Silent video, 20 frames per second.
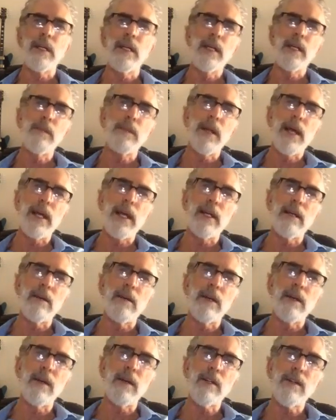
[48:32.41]
keep that
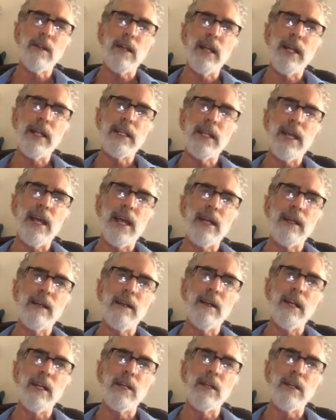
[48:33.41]
going. Just like that.
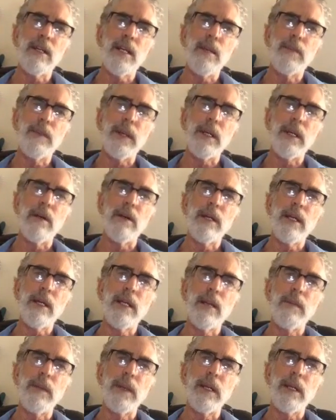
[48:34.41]
Very good. Keep it going,
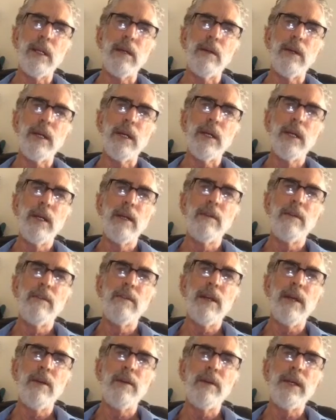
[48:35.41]
keep it going.
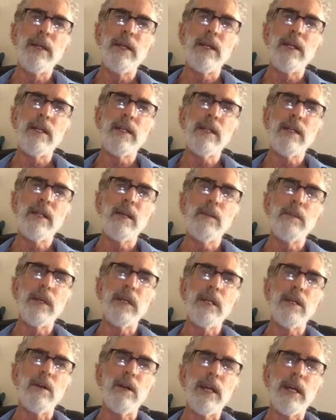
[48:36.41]
Very nice. Keep
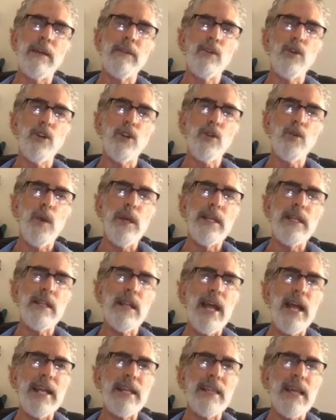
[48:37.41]
it going. And of course, when he's
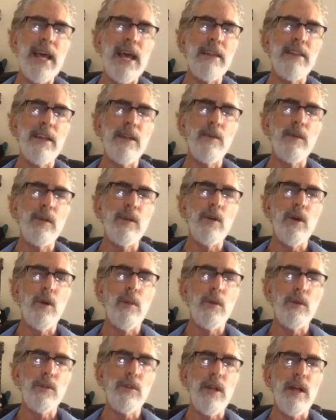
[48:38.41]
like that, then we do
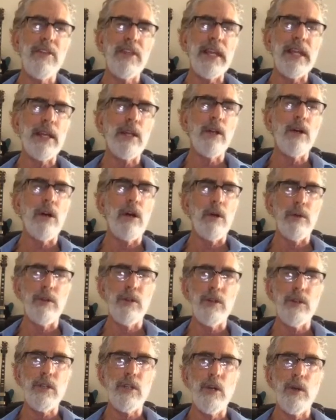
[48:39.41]
almost nothing at all.
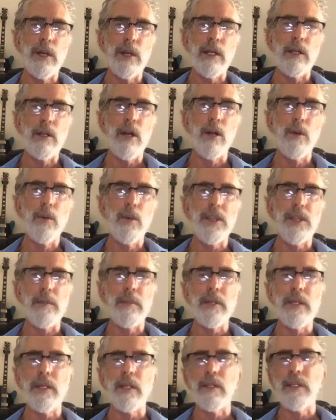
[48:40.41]
You're just going along with him
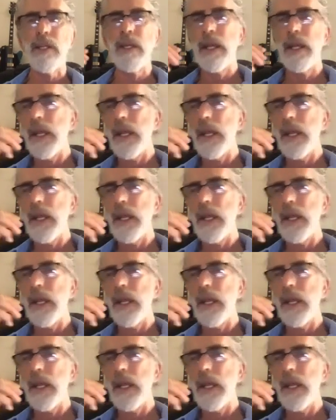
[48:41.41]
until he